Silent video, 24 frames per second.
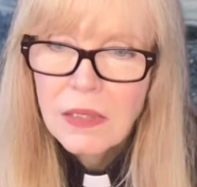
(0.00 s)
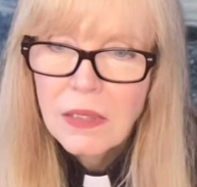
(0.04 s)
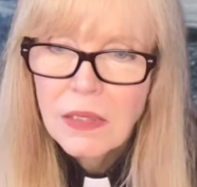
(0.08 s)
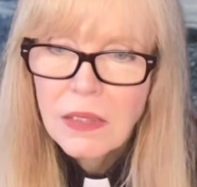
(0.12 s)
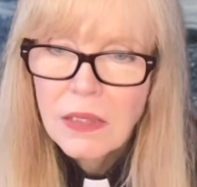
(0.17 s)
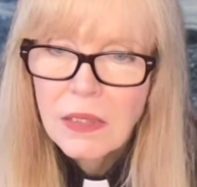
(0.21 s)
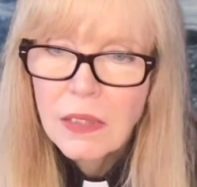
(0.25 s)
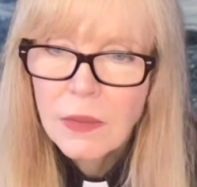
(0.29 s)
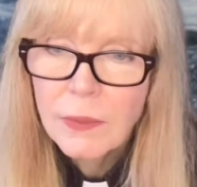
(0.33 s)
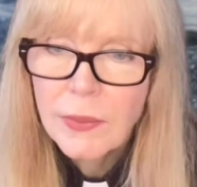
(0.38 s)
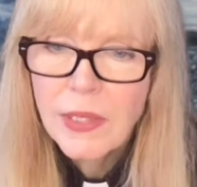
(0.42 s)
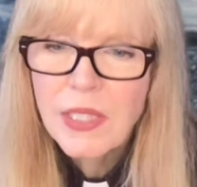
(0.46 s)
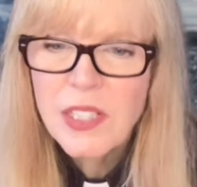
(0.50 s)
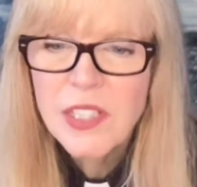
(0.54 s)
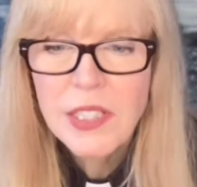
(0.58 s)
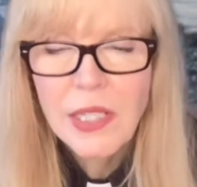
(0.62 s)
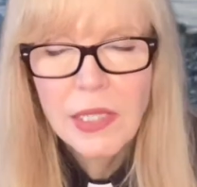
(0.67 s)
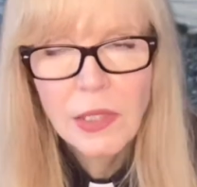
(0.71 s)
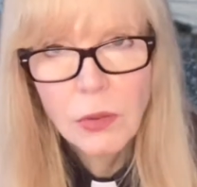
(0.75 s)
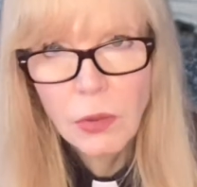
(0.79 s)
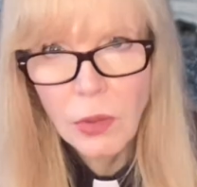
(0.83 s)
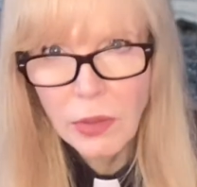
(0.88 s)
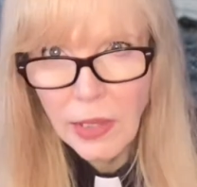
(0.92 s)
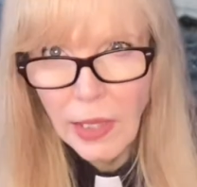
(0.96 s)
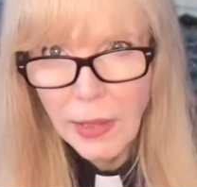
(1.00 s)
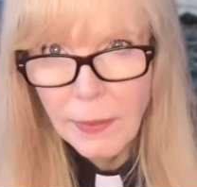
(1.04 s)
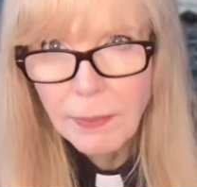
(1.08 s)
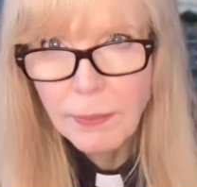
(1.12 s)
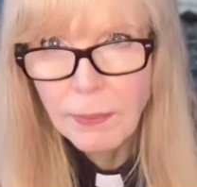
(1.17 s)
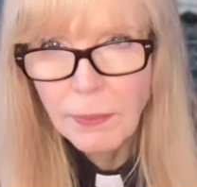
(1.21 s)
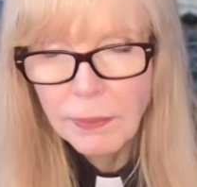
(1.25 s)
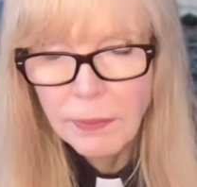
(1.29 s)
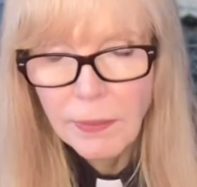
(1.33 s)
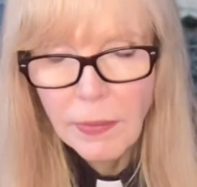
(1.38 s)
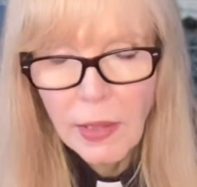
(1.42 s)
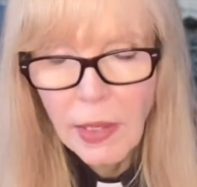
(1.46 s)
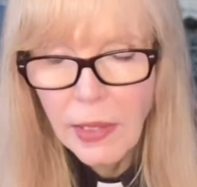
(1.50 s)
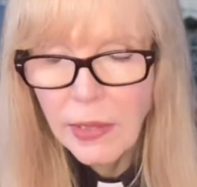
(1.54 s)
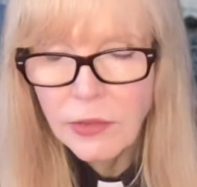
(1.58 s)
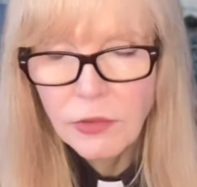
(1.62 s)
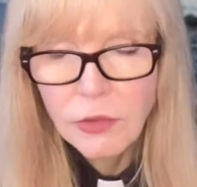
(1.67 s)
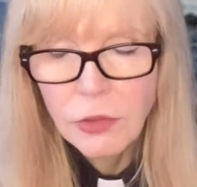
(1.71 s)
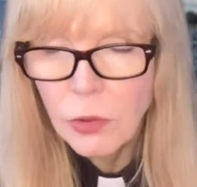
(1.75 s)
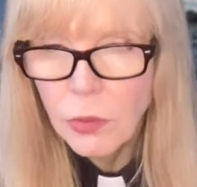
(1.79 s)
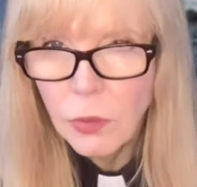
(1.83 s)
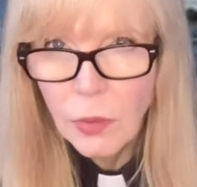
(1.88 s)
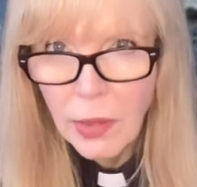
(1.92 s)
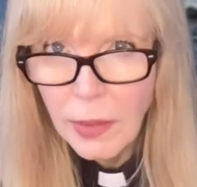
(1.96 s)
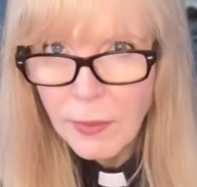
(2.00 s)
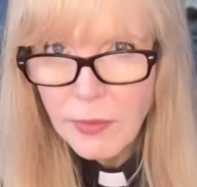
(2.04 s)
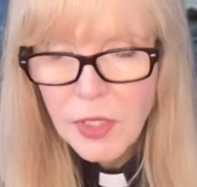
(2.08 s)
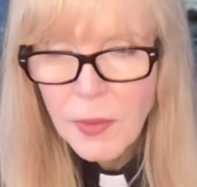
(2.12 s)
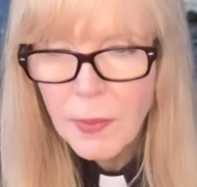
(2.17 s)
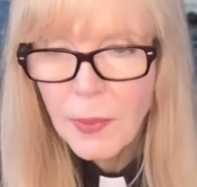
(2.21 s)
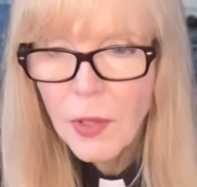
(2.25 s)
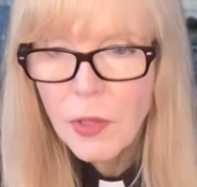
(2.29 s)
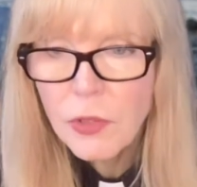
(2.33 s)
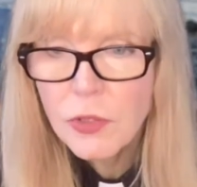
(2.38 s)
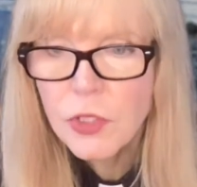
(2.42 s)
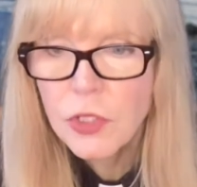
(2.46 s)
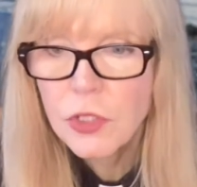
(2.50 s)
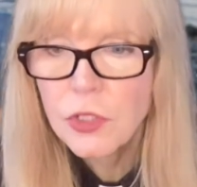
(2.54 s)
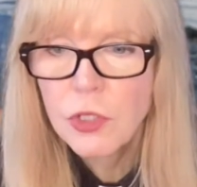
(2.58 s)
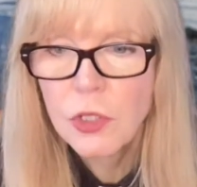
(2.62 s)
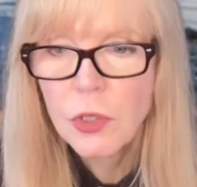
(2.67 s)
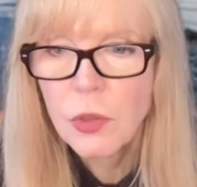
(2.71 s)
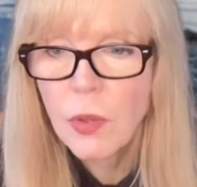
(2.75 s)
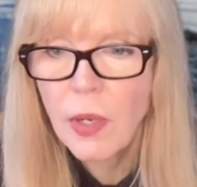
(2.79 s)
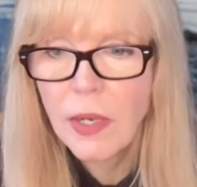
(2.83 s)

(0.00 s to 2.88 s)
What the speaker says: Or we can say, "Look, I do what I'm supposed to do.